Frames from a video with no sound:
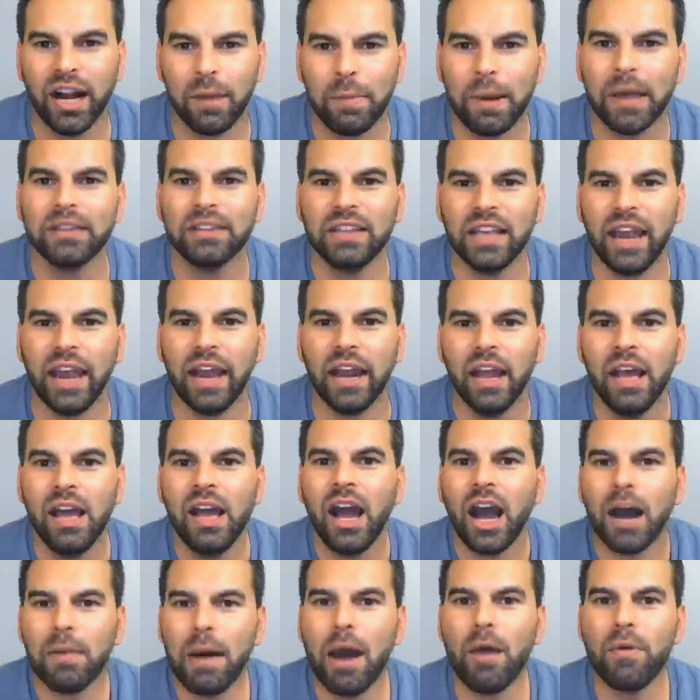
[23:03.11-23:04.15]
How about that?
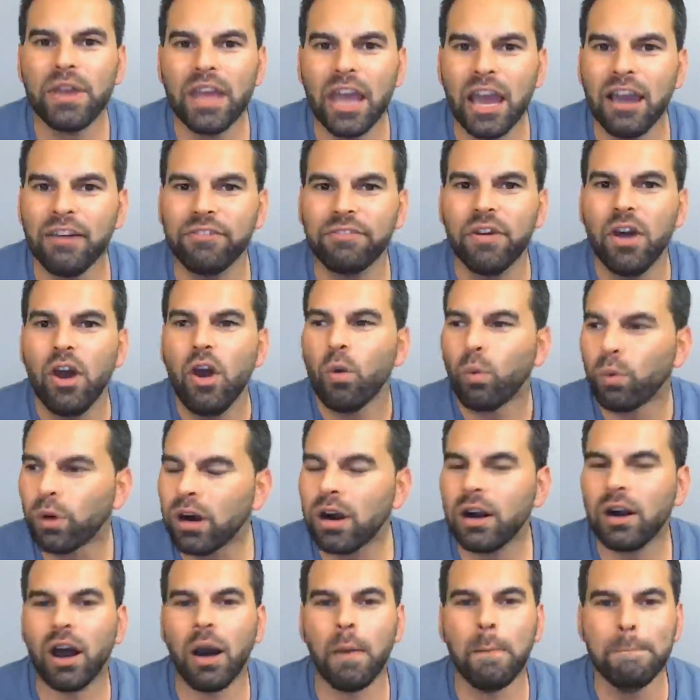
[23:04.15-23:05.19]
How about we have
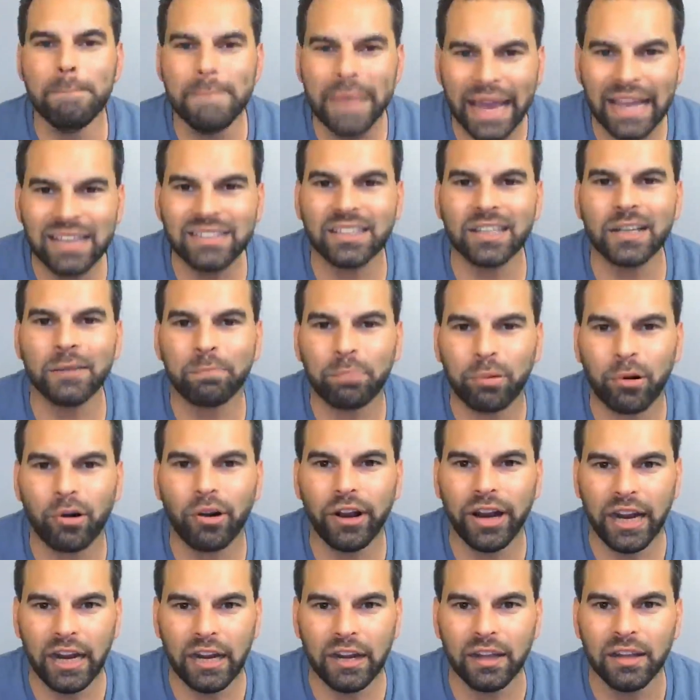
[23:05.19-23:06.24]
we're amazing
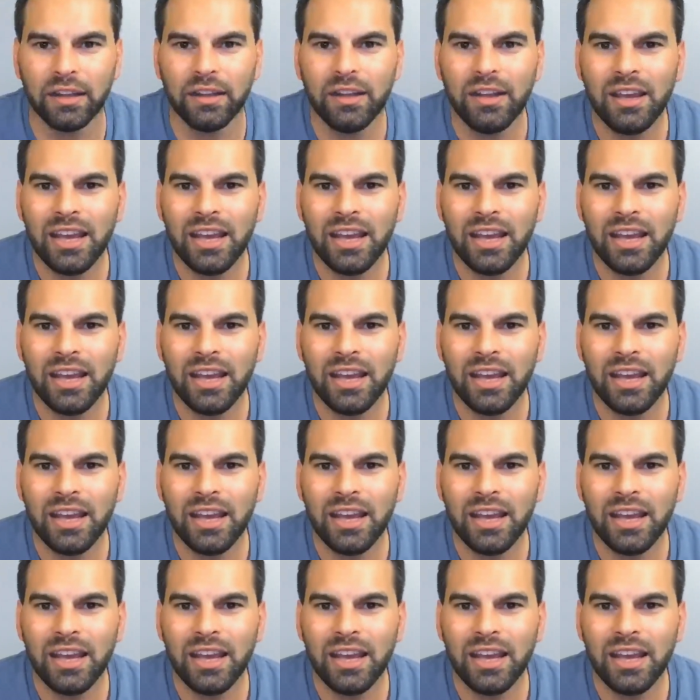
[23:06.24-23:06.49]
parade?